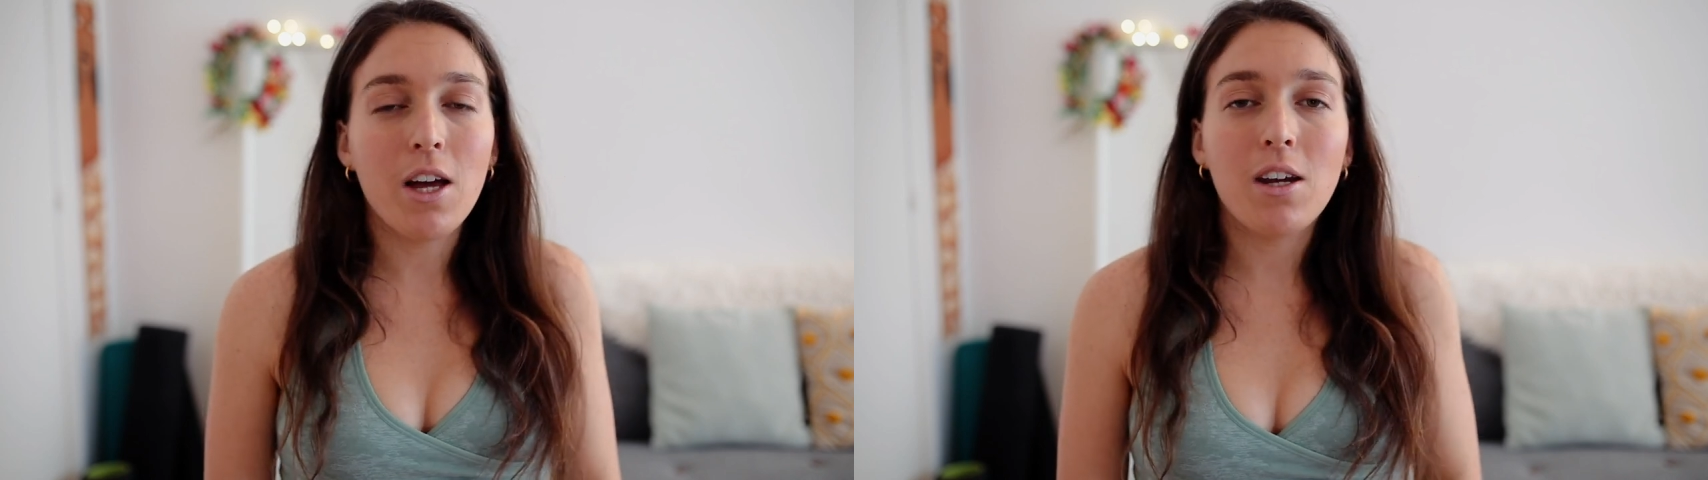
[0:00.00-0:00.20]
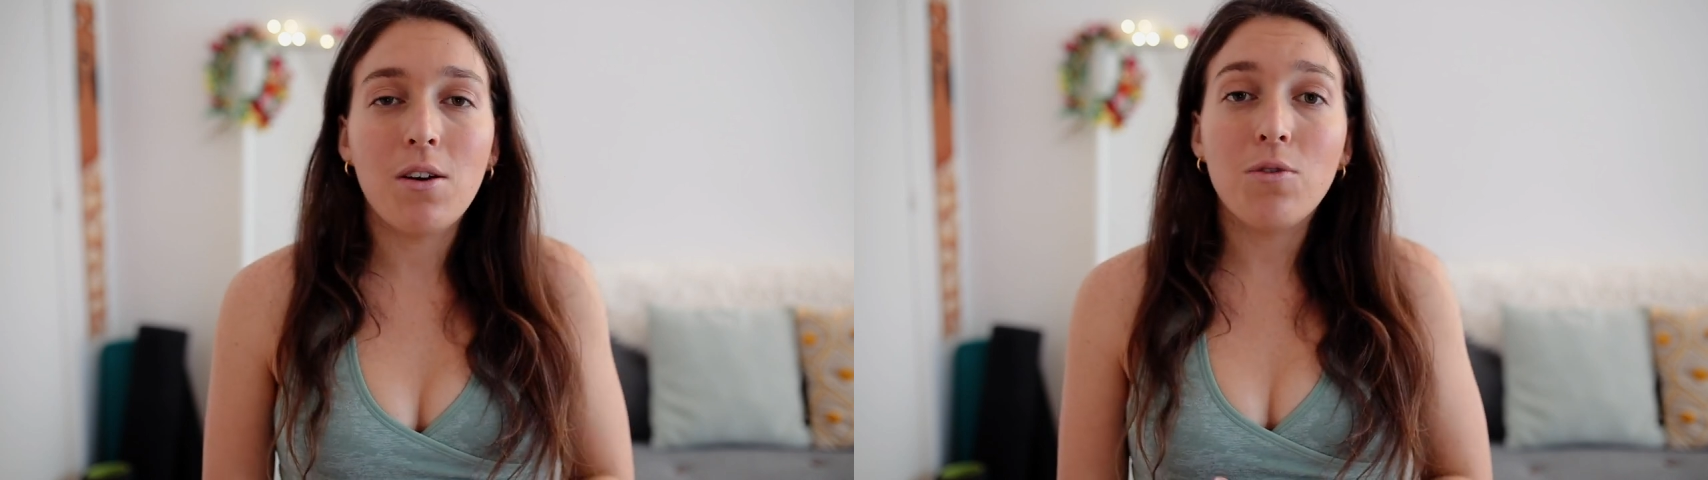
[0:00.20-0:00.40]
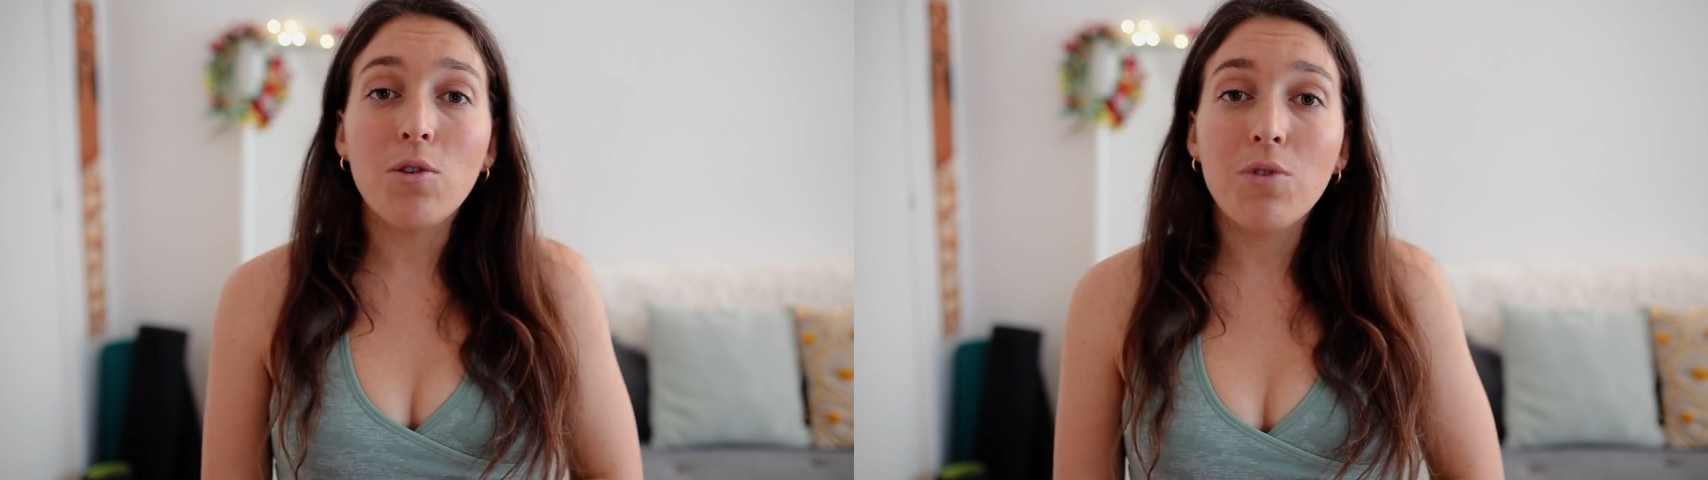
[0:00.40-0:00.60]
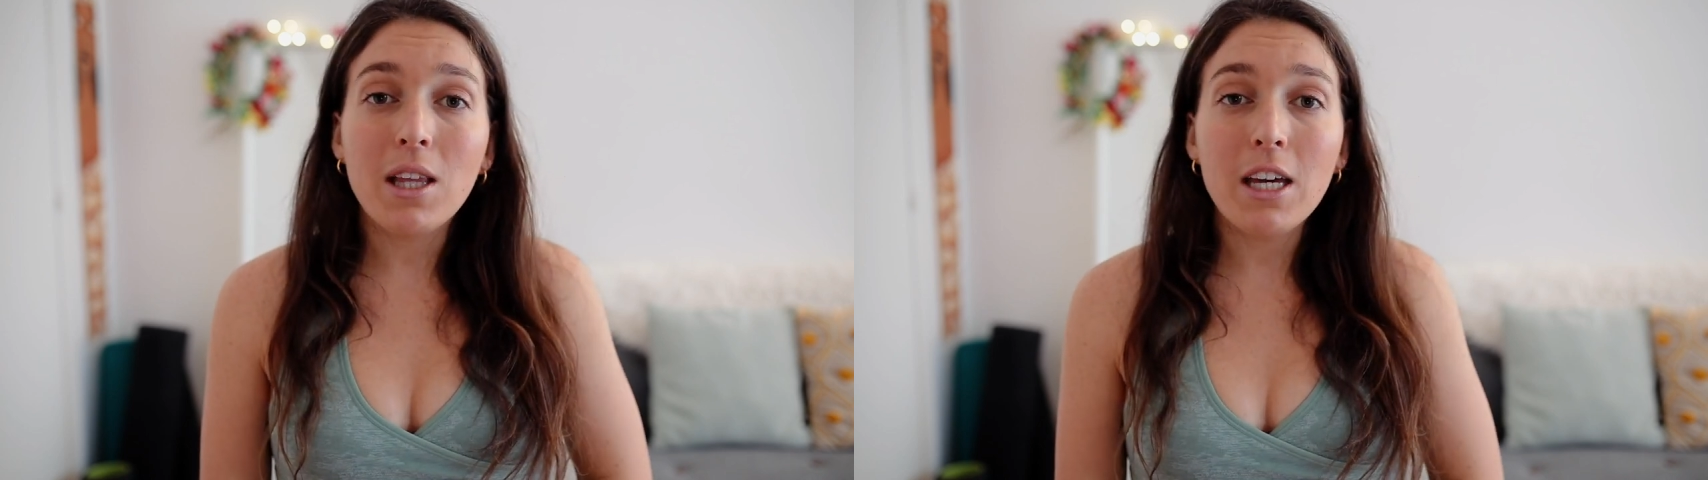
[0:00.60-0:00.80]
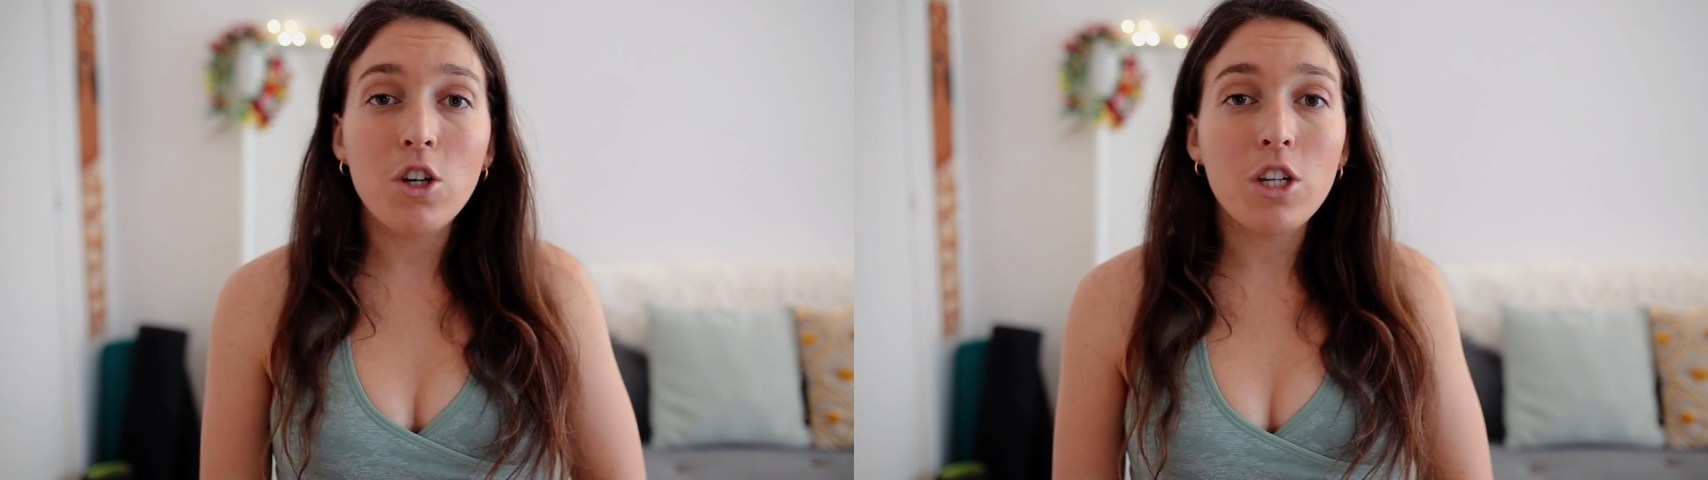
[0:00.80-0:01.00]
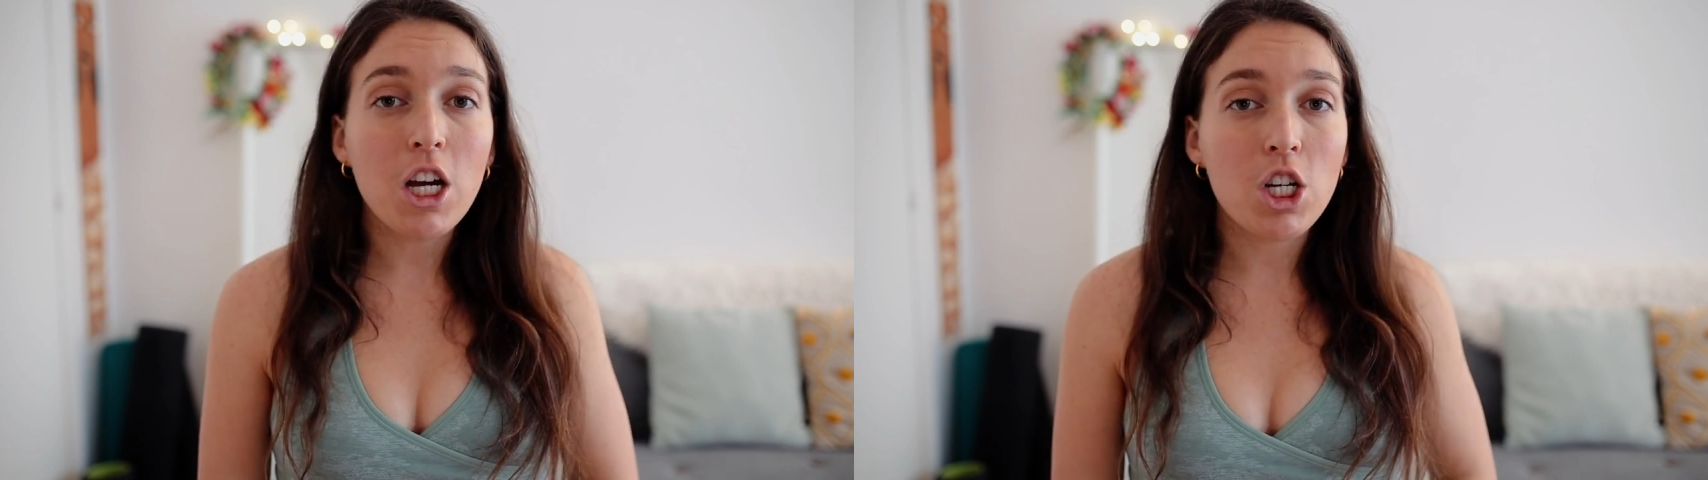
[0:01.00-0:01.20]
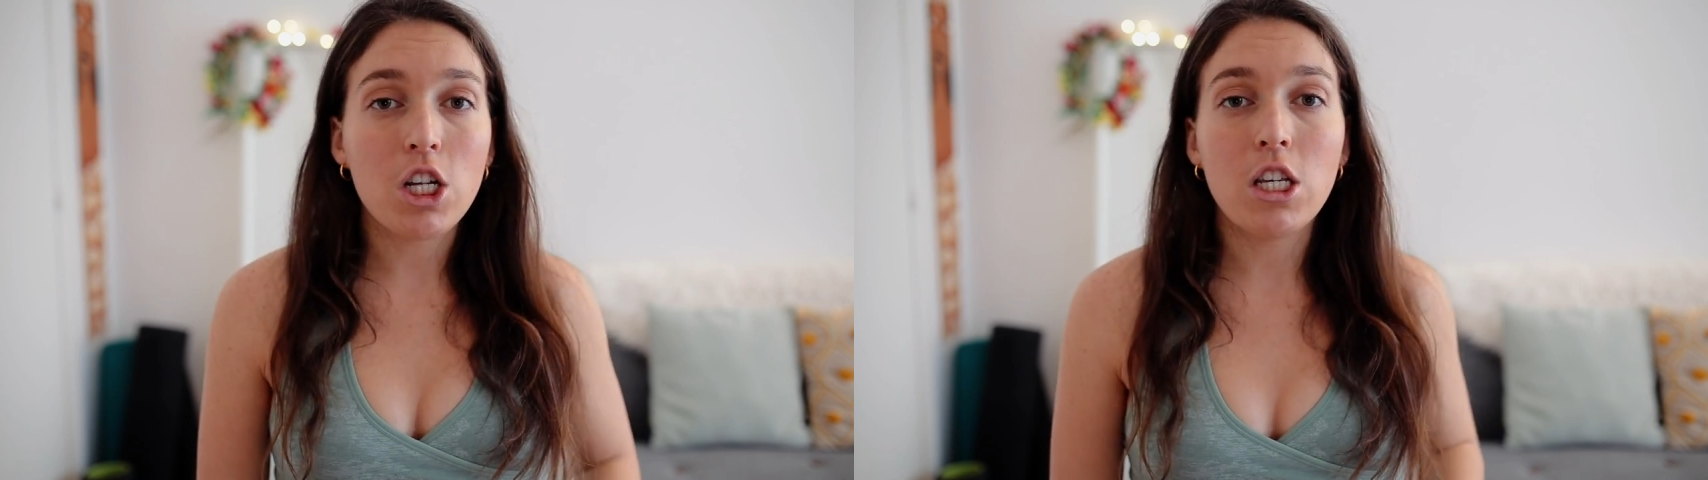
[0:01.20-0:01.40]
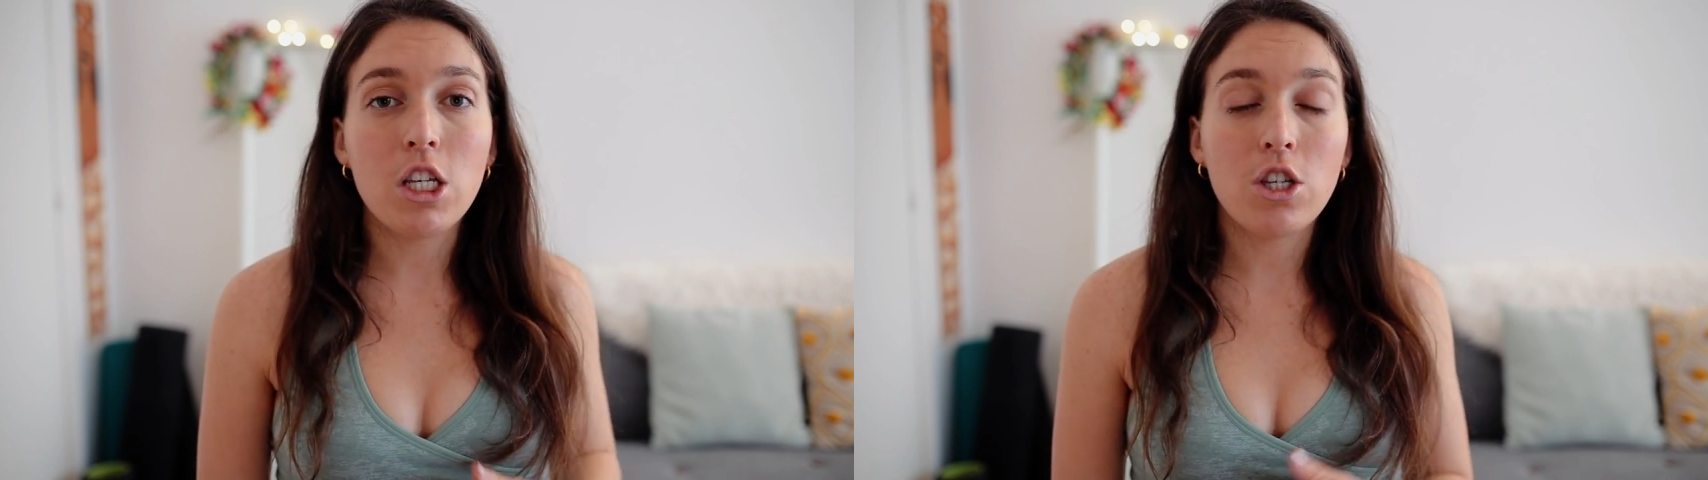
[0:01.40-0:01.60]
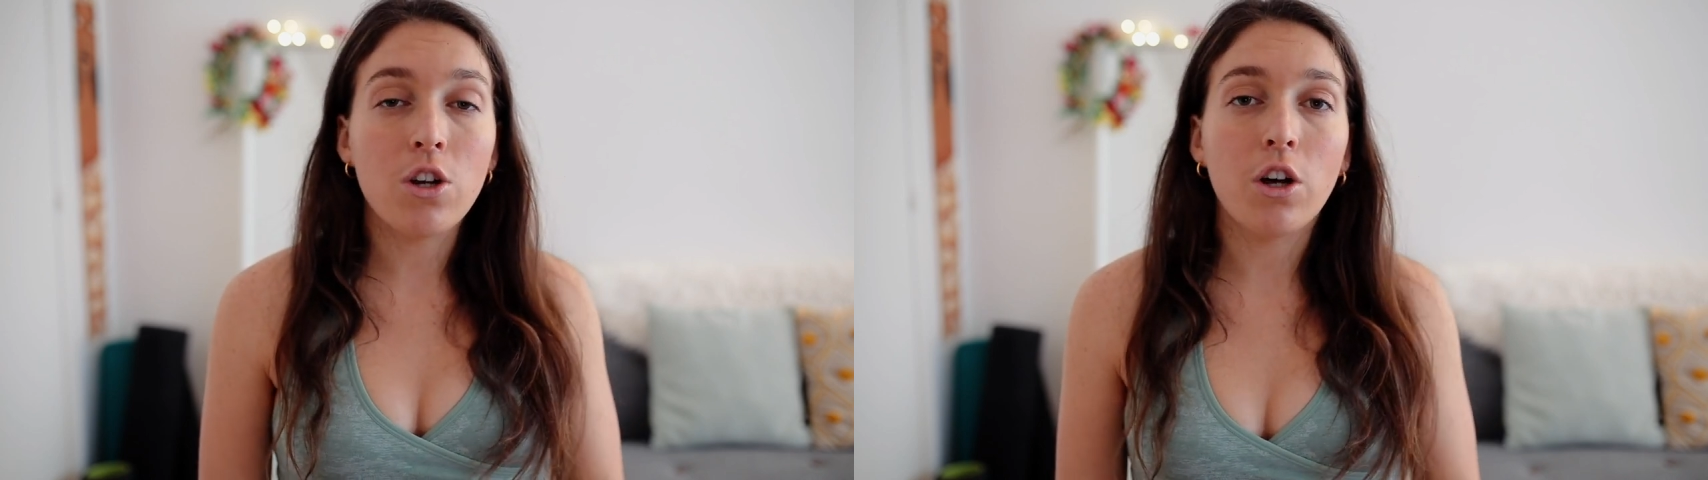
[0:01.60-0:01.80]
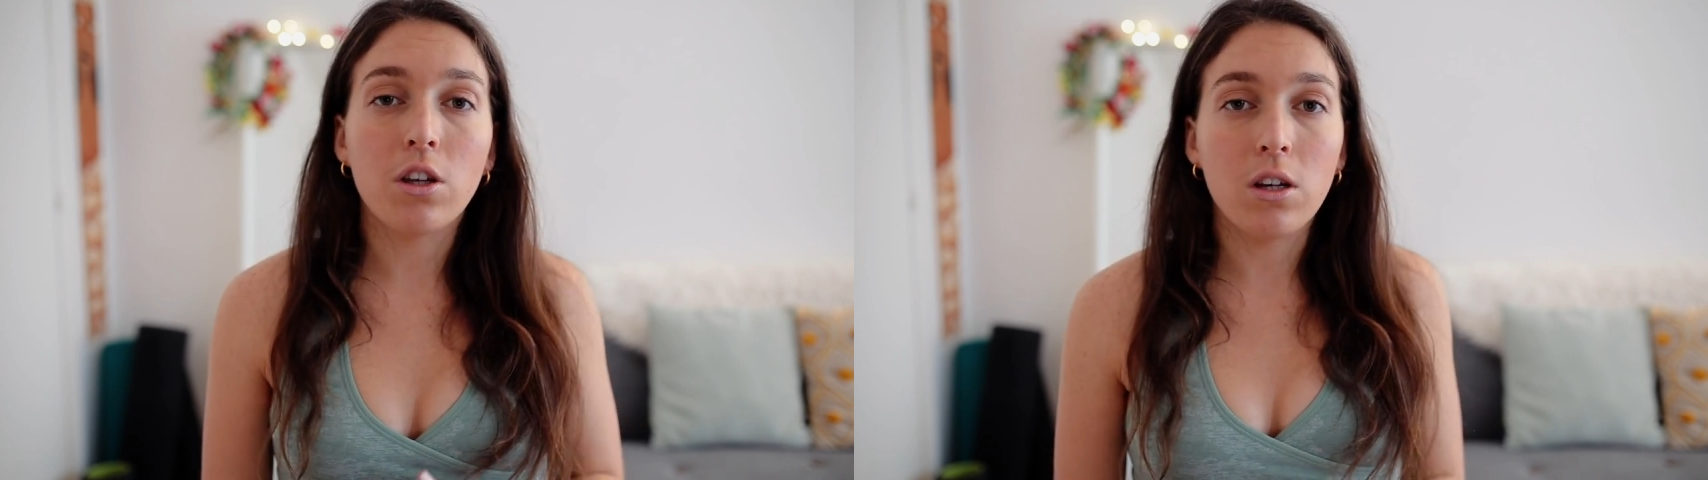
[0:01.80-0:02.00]
and if you feel like your digestion is
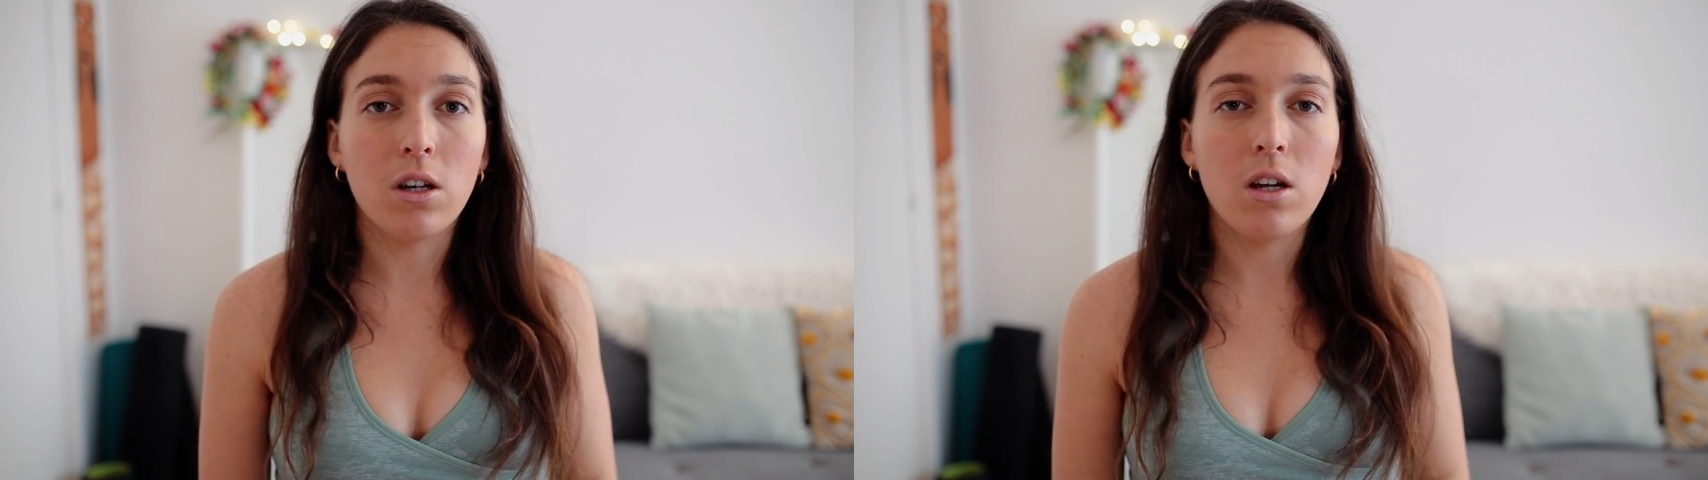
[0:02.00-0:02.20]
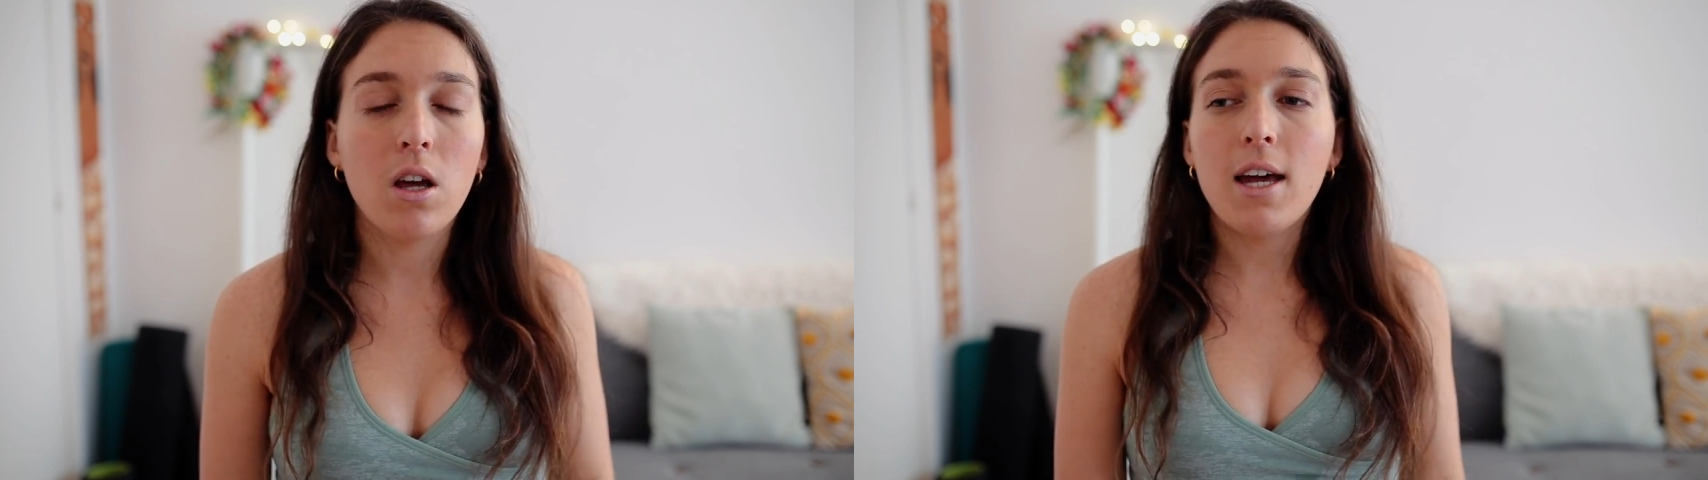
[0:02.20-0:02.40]
not good,